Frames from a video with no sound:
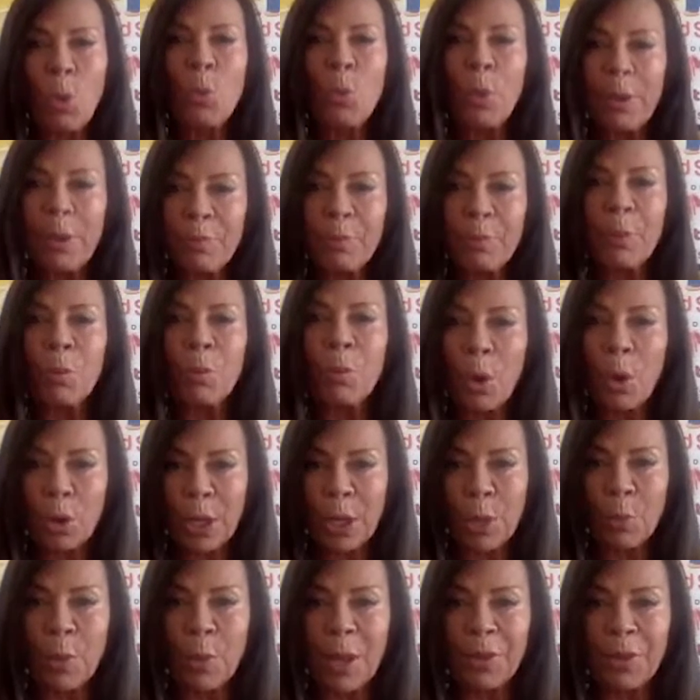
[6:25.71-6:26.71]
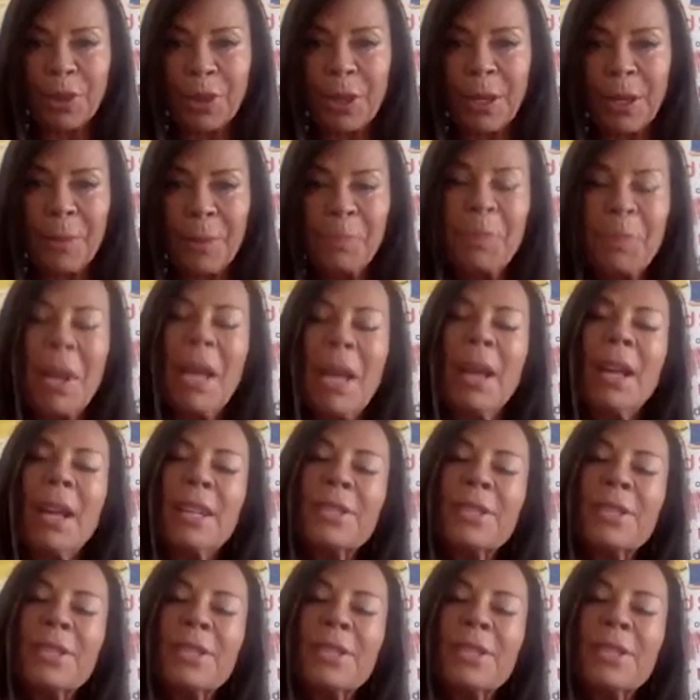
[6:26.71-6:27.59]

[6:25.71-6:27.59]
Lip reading: we've been working with. So